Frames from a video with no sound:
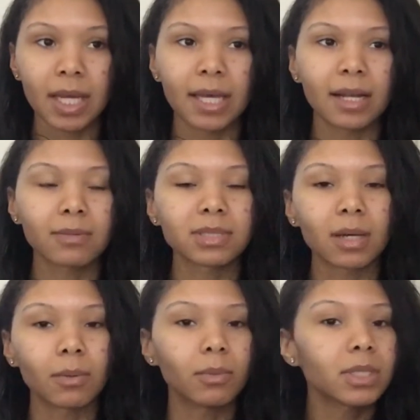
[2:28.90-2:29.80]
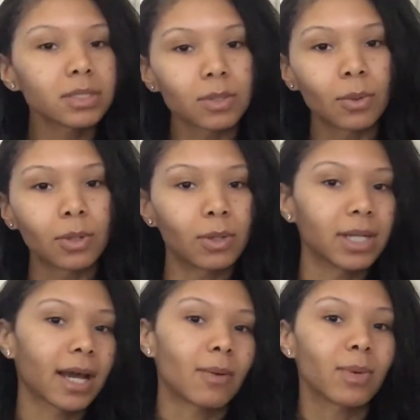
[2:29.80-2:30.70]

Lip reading: And I was like, well, what is going on? Like, I